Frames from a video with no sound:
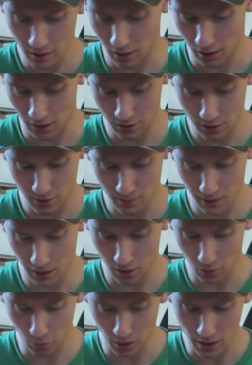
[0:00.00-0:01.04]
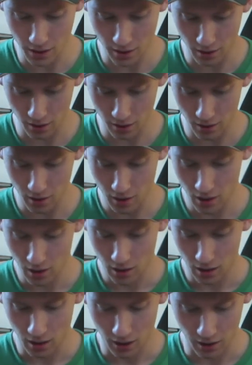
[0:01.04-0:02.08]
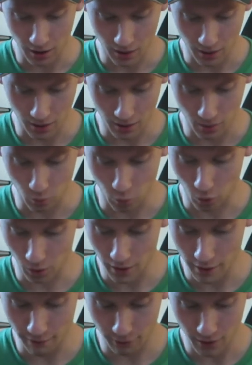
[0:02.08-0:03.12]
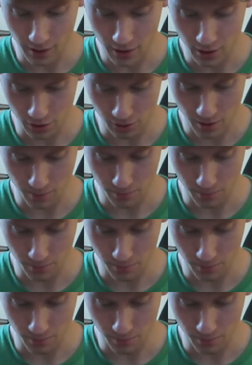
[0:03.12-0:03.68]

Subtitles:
awesome, and get a 1-year worry-free screen